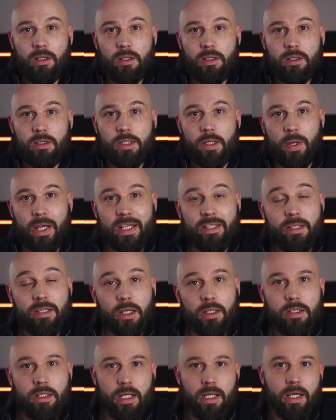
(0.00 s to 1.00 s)
So his
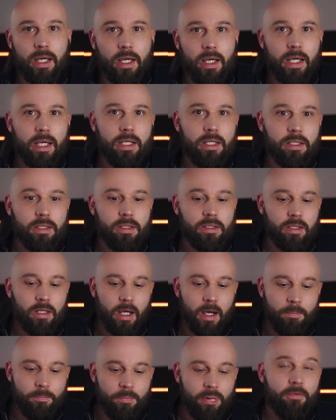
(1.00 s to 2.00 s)
idea is
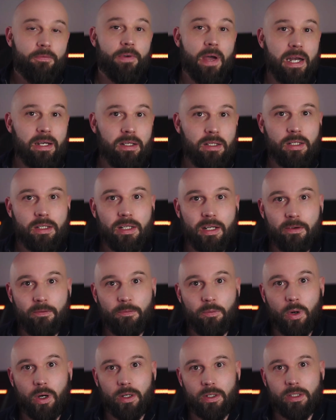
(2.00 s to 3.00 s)
a preventative
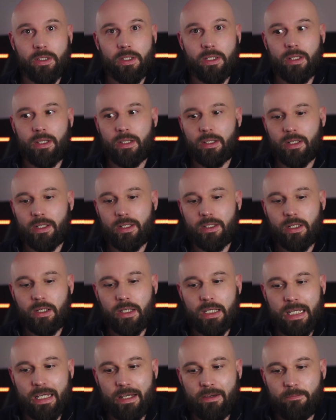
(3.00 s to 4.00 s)
one, to
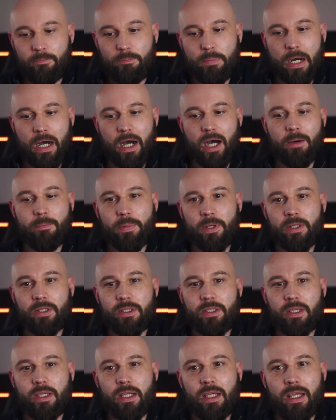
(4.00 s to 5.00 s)
give
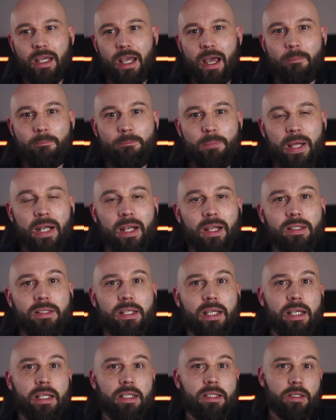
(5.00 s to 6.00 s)
barbers the
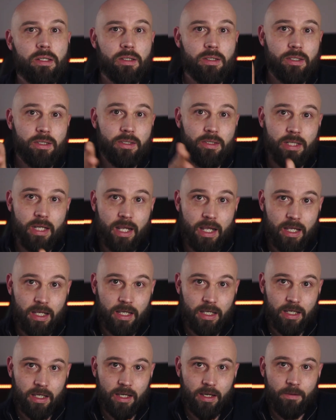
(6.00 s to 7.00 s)
ability to
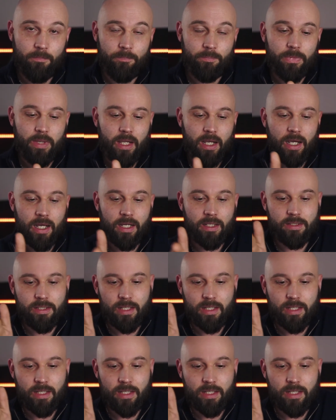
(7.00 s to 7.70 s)
see and to